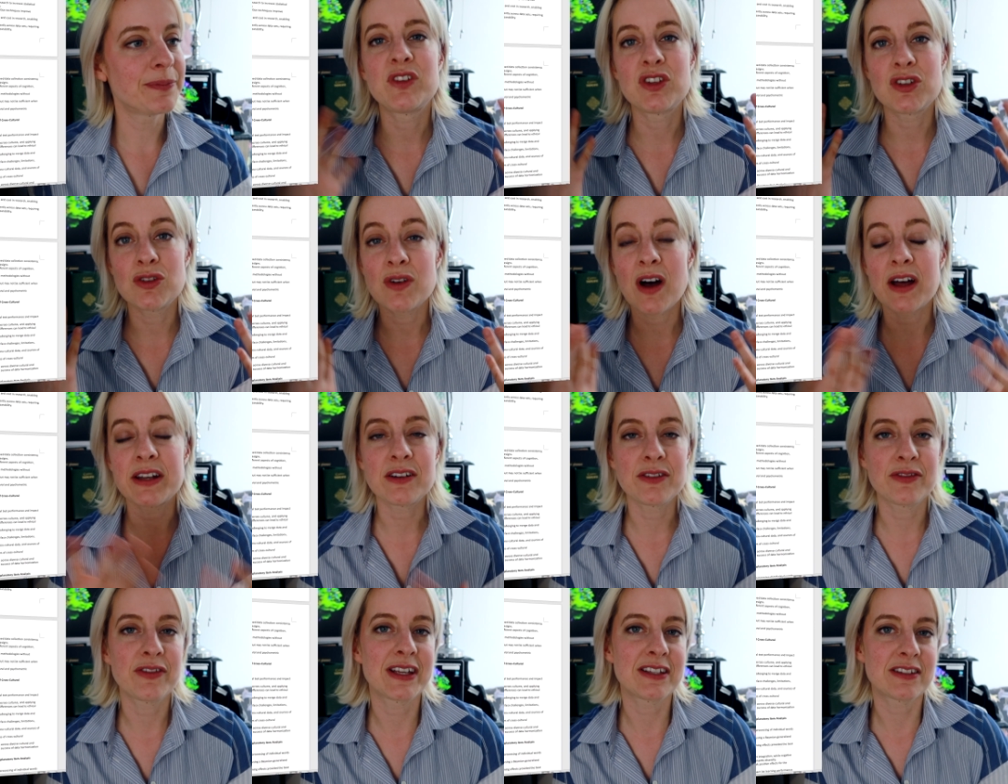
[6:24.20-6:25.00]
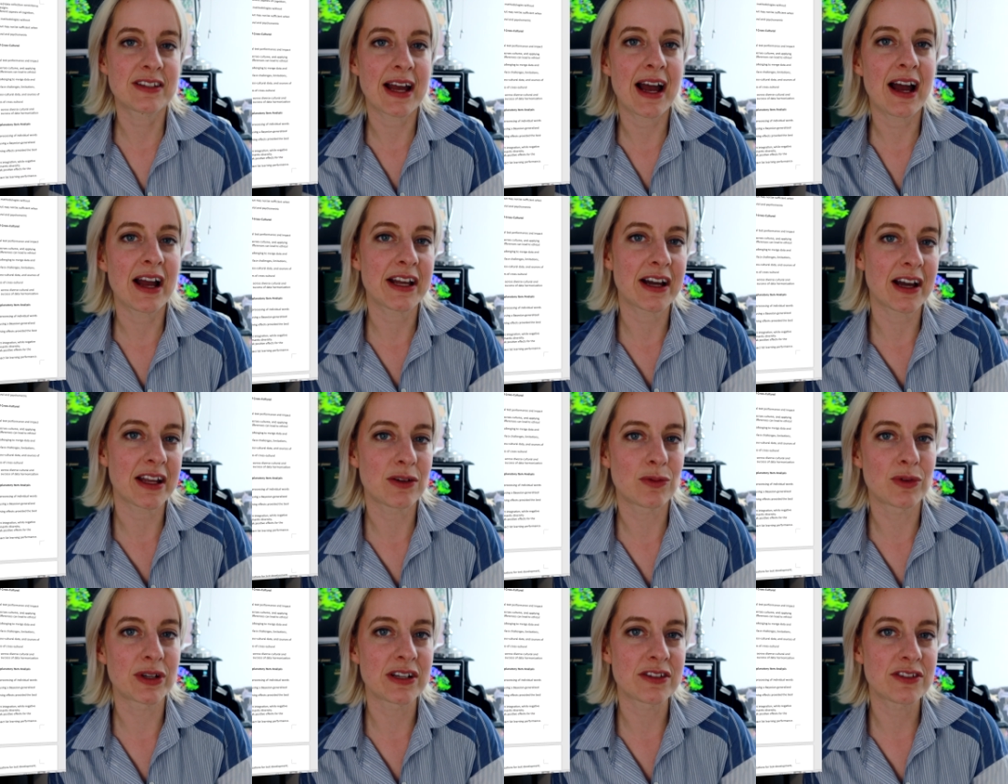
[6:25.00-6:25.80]
Two other things that I kind
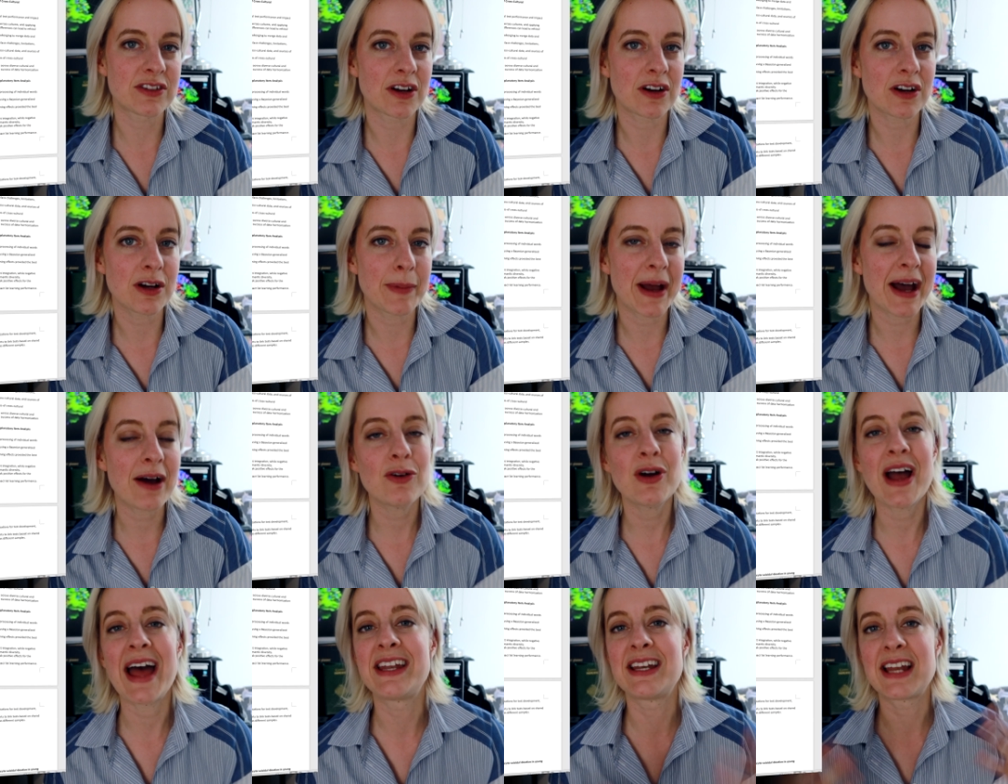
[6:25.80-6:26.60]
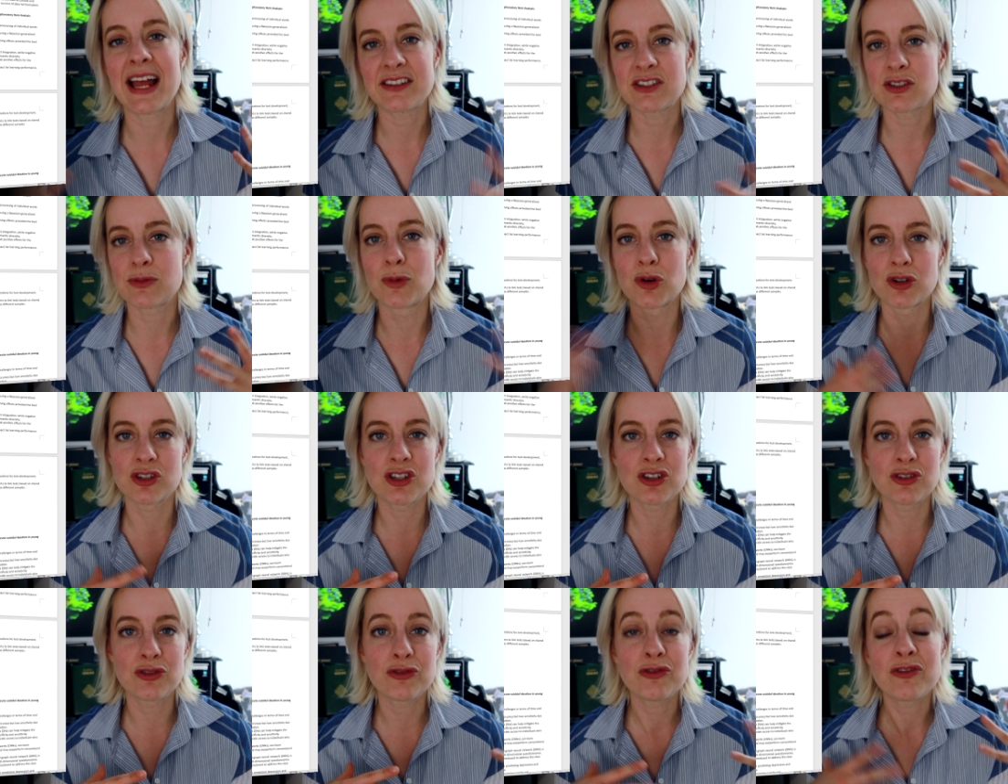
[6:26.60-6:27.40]
of want to talk about, and that's more
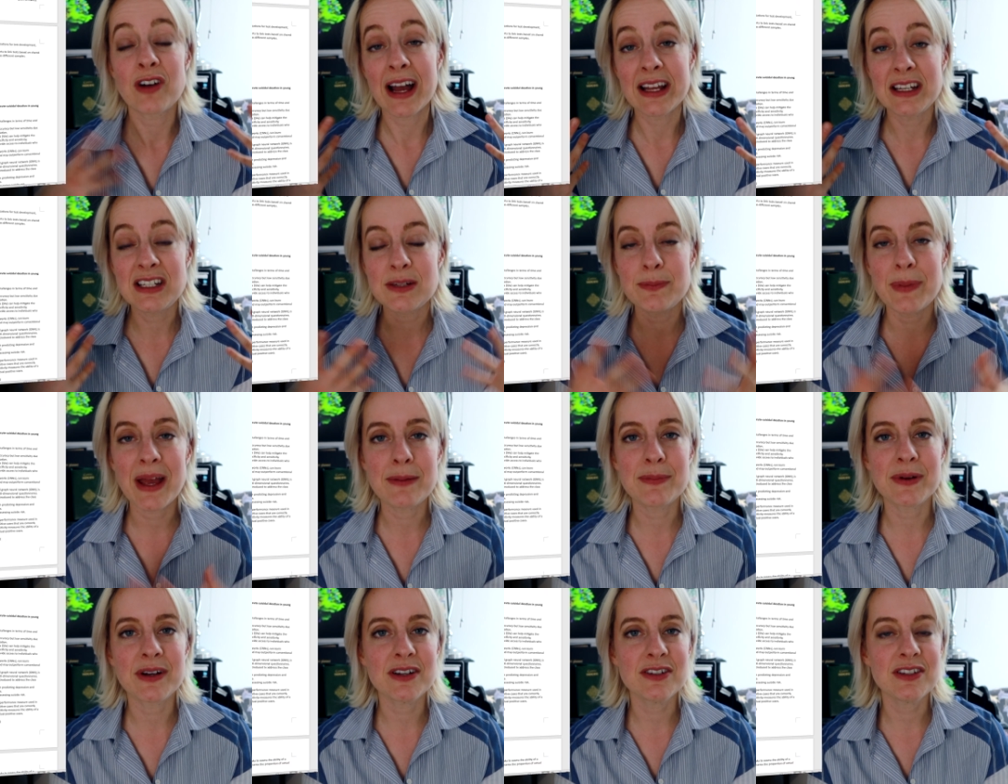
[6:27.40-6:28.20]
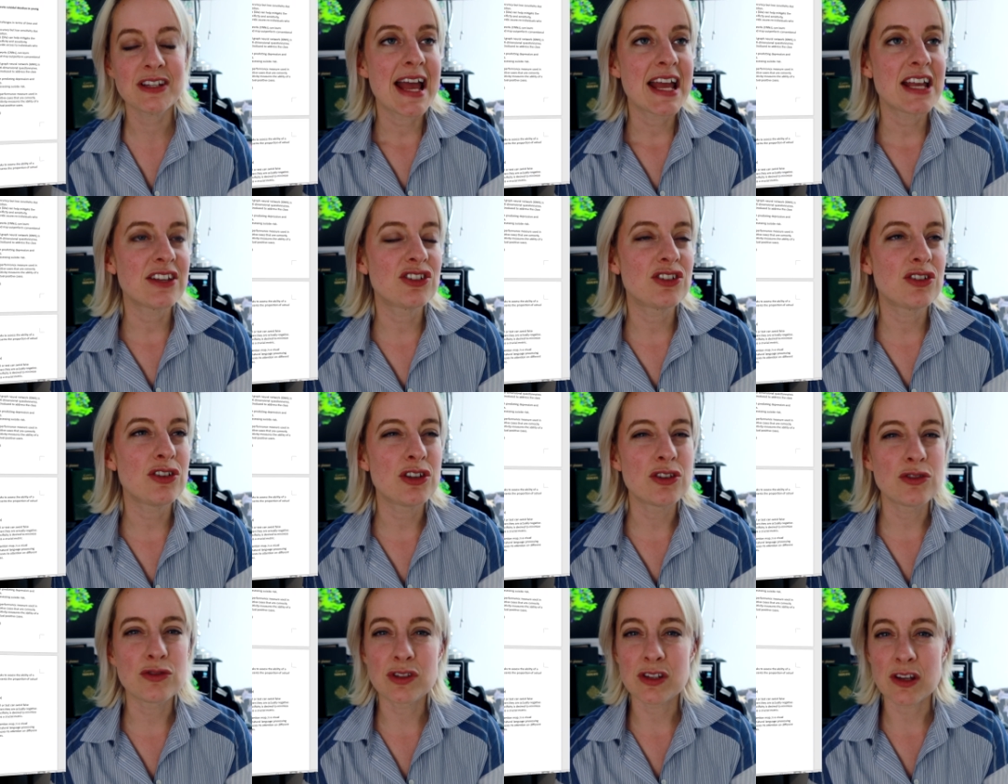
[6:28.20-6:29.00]
to find papers, is to
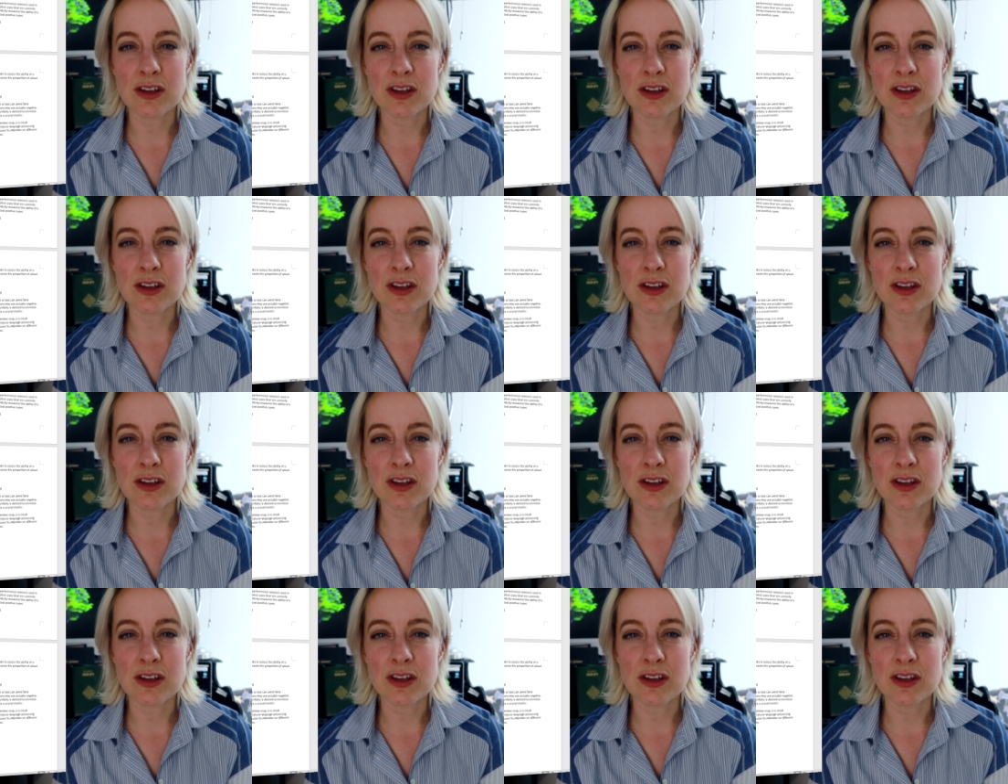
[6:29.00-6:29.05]
use